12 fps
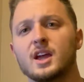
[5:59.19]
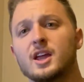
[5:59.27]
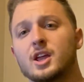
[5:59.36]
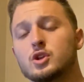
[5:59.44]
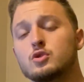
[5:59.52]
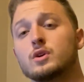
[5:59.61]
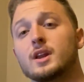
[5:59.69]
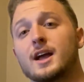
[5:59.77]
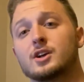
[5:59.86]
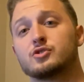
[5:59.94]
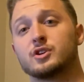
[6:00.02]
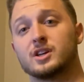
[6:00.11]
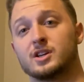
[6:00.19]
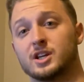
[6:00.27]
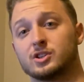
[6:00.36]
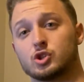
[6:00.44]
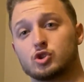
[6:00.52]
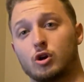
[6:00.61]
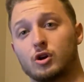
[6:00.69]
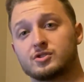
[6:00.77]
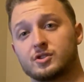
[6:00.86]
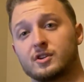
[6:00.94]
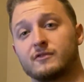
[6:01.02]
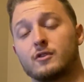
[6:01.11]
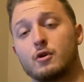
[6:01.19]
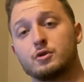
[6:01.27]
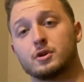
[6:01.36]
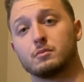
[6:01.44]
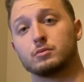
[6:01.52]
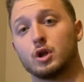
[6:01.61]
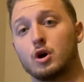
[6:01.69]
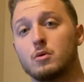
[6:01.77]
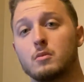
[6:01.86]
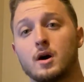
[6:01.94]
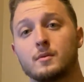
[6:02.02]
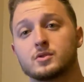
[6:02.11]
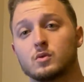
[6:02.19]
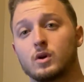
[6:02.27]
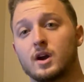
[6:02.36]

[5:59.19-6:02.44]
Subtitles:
And you can actually get the charts on your phone. You can blow them up to